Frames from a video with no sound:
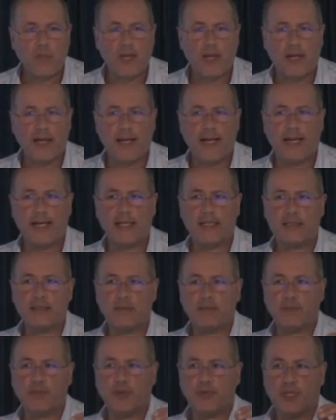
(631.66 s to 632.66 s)

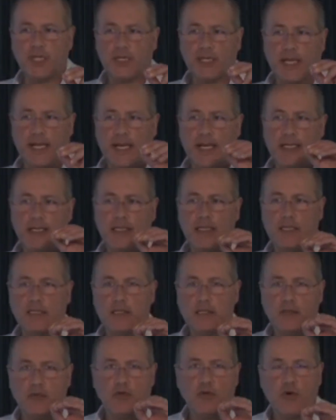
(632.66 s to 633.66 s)
and put it
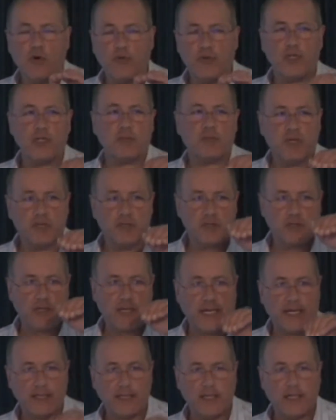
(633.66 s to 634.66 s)
over the muscle
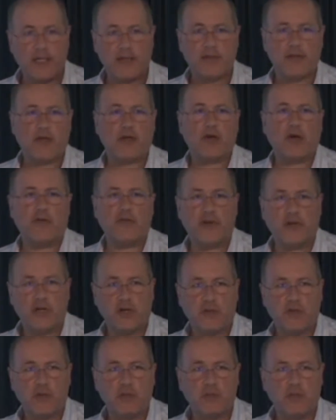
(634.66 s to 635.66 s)
underneath the covering
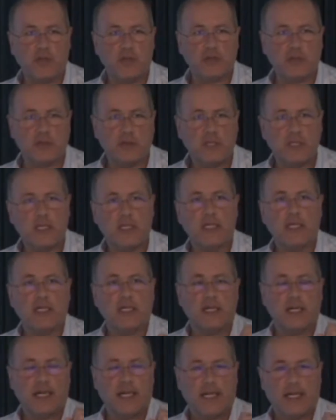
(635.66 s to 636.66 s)
of the muscle.
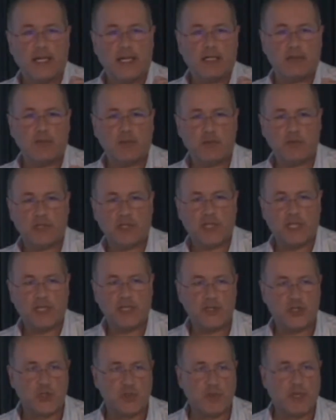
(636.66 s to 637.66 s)
And we would create
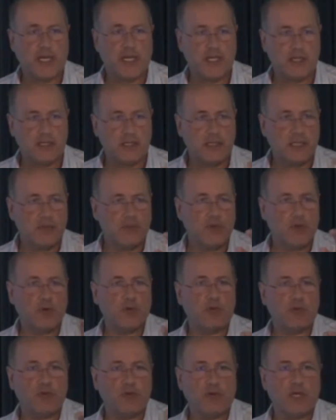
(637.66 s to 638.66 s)
a space, and we
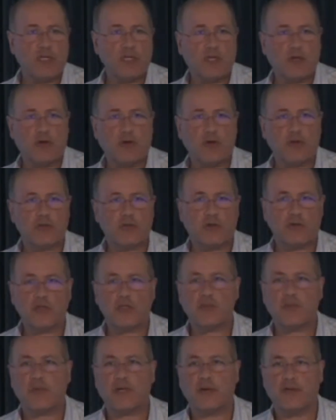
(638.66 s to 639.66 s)
would go and close all
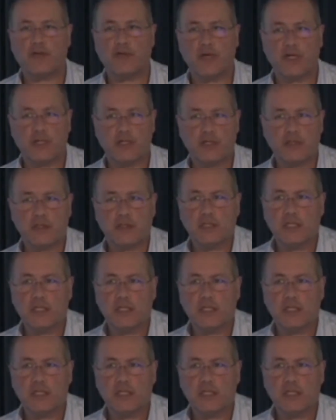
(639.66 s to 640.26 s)
those perforators.